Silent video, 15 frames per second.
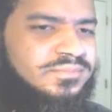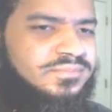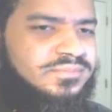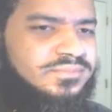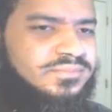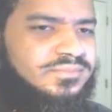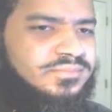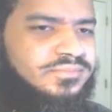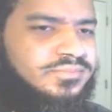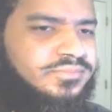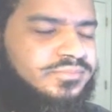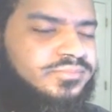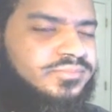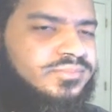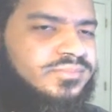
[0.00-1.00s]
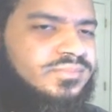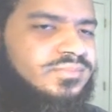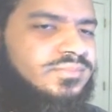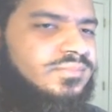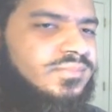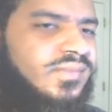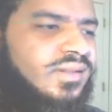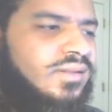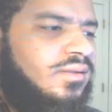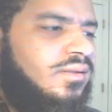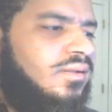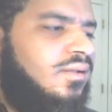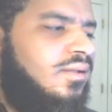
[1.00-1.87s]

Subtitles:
(no one is talking)